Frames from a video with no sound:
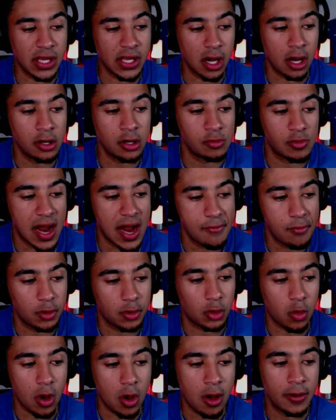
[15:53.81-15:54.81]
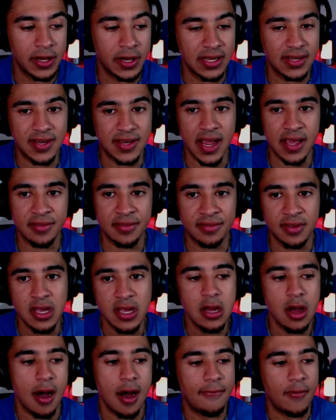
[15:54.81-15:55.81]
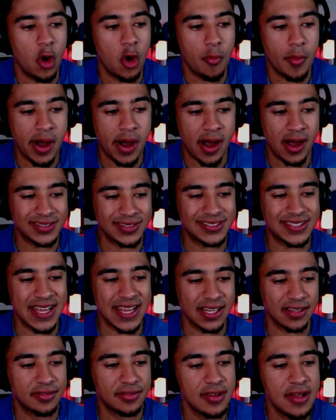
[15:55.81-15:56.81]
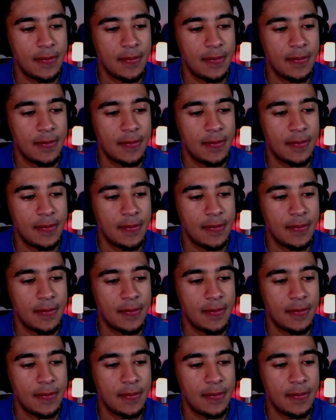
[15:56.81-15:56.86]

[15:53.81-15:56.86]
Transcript: unrivaled quality and taste of Omaha Steaks.